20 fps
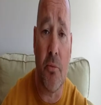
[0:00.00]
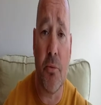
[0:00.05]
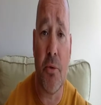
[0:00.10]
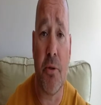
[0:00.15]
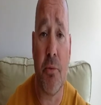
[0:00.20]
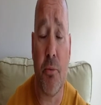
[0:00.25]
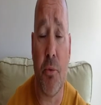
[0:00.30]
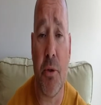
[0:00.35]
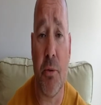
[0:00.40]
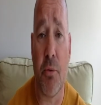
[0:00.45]

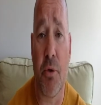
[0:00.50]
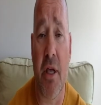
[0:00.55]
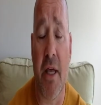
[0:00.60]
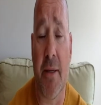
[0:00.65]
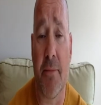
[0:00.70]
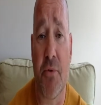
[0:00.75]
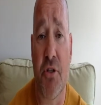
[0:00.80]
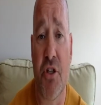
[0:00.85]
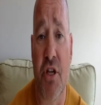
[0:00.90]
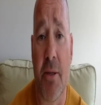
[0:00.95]
We were
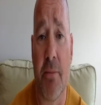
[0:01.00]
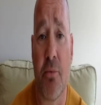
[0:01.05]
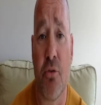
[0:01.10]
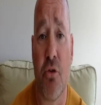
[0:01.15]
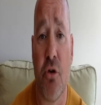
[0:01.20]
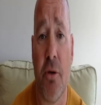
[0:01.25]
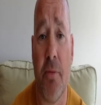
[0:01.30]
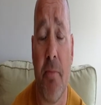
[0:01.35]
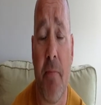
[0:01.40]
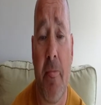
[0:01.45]
kept
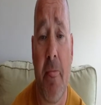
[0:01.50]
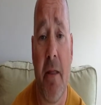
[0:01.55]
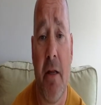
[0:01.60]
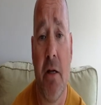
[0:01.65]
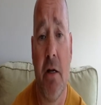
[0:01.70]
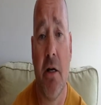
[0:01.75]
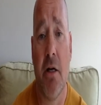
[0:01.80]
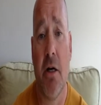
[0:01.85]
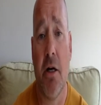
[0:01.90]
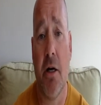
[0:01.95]
separate
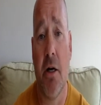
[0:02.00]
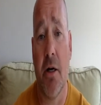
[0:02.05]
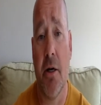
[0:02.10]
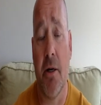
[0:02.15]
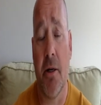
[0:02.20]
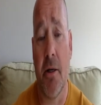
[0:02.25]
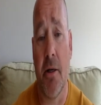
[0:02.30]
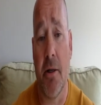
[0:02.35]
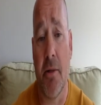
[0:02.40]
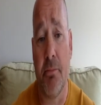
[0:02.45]

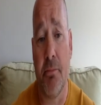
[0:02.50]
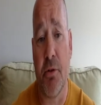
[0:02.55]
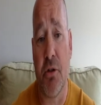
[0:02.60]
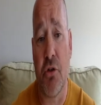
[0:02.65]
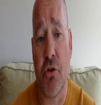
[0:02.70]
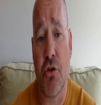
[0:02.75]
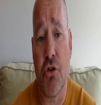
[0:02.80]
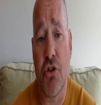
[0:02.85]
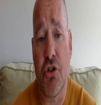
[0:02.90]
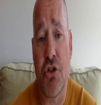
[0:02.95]

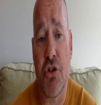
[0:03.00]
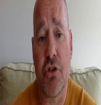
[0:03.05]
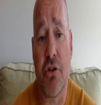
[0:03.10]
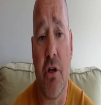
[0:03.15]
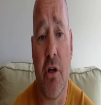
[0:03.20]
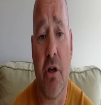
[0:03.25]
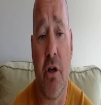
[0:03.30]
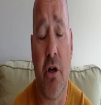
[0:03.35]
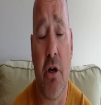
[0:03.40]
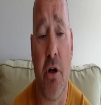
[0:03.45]
because
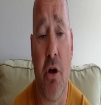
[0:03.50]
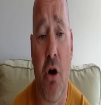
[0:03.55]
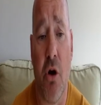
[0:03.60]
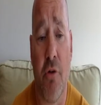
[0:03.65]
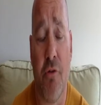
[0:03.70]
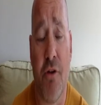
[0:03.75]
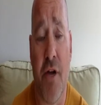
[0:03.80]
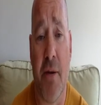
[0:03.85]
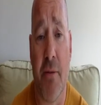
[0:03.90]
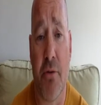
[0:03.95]

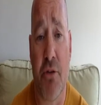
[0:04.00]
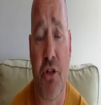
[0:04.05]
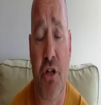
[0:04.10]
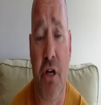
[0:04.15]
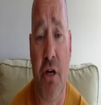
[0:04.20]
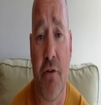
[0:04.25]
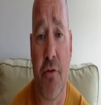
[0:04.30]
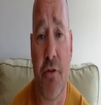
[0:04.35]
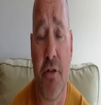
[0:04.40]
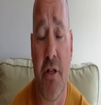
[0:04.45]
I found
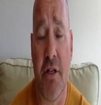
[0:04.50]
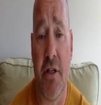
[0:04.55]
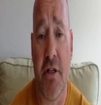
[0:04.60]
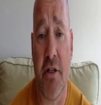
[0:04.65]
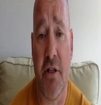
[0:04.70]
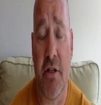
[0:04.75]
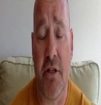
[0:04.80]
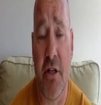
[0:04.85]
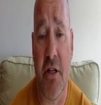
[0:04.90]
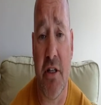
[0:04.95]
myself
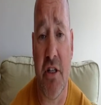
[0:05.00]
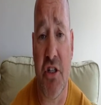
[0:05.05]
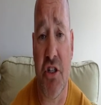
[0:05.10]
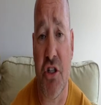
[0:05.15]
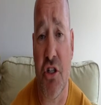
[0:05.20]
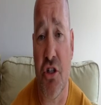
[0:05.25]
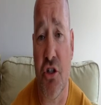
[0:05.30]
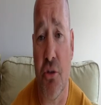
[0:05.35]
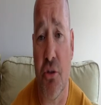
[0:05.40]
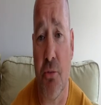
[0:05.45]
in a
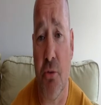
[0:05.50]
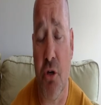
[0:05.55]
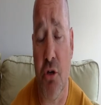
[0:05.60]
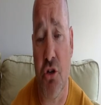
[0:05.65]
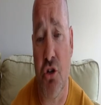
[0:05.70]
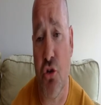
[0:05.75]
system that I